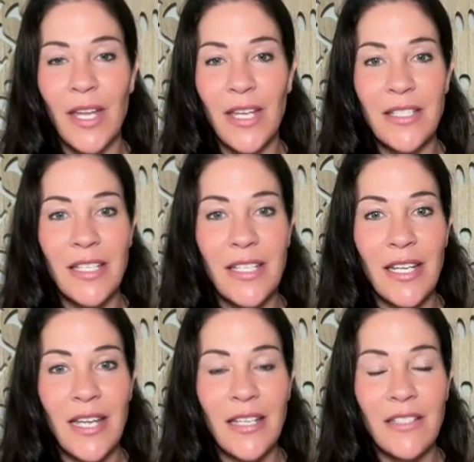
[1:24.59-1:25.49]
a
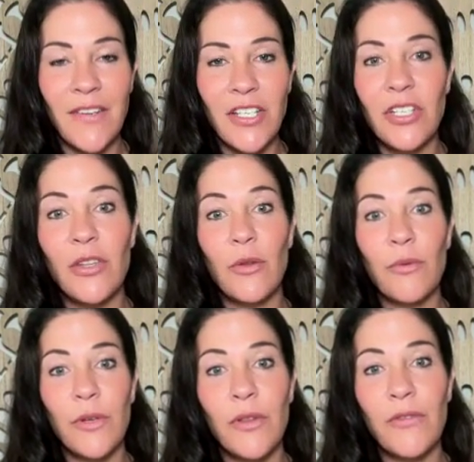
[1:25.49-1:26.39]
DNA activation
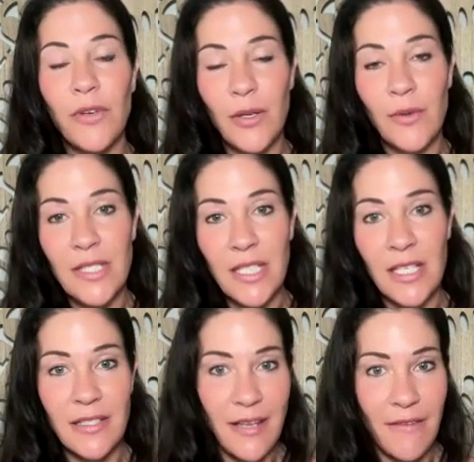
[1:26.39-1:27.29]
through the
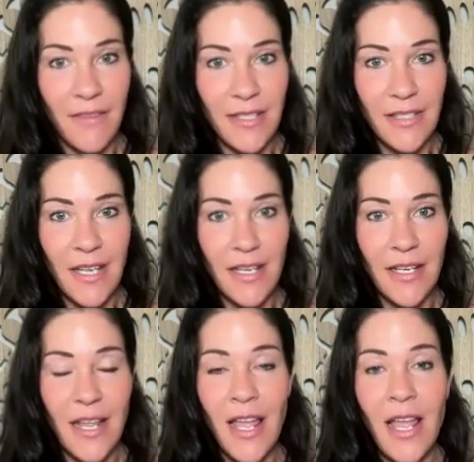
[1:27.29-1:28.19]
frequencies of the
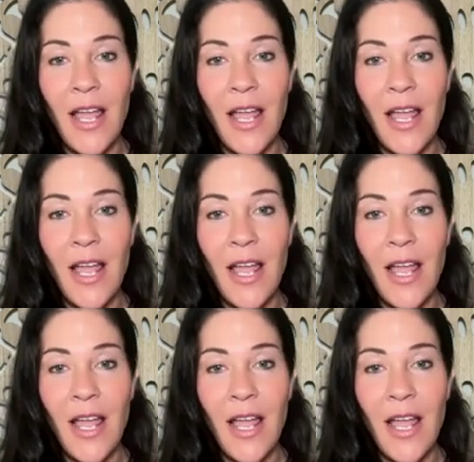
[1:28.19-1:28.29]
sun.